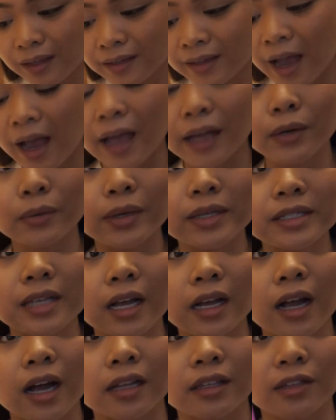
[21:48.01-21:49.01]
yeah, anyways,
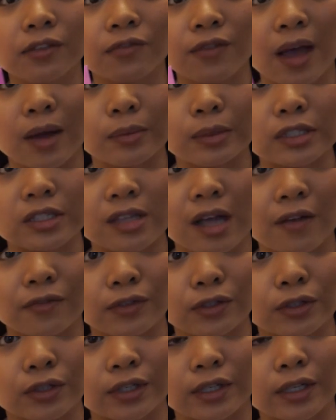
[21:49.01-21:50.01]
I got the fabric
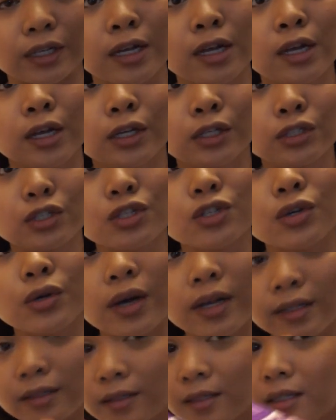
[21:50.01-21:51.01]
softener too,
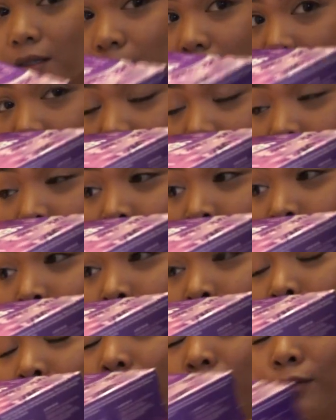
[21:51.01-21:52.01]
and this smells
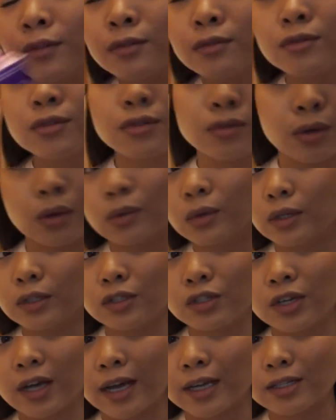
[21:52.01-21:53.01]
so
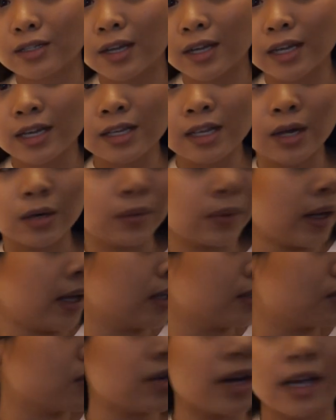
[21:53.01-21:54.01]
good, you guys, so I cannot
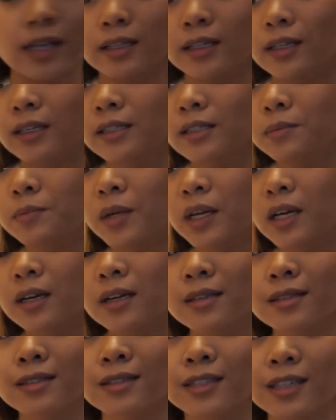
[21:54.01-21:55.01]
wait to try this
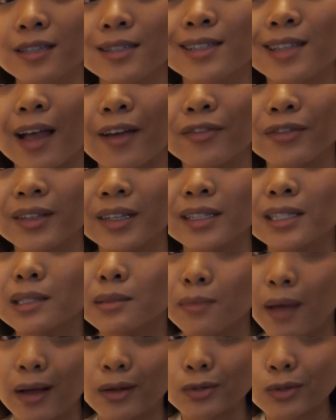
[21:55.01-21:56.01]
because this definitely
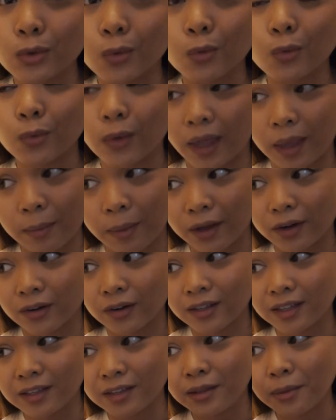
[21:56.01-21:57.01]
smells way
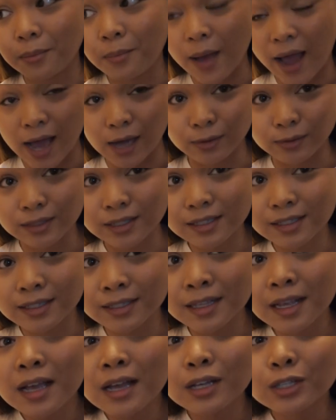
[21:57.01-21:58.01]
better than the Bounce
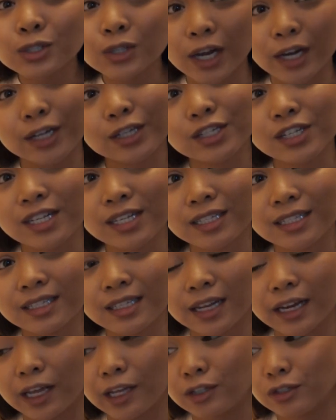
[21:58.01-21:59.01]
dryer sheets
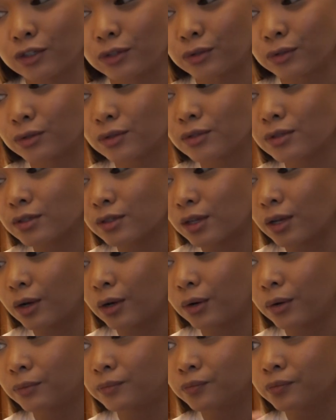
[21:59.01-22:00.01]
that I use.
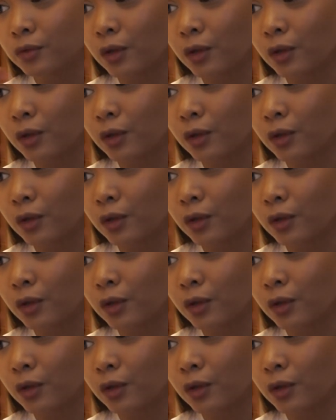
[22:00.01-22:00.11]
So,